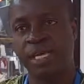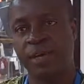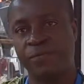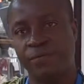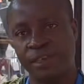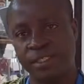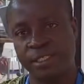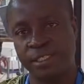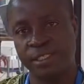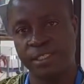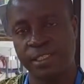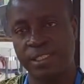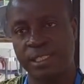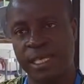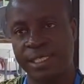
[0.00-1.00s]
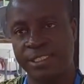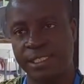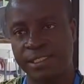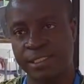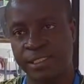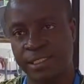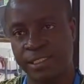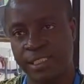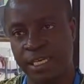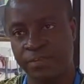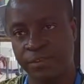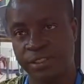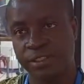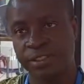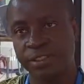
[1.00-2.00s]
they are facing in assessing the
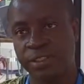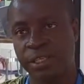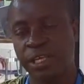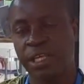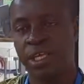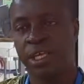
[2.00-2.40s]
services.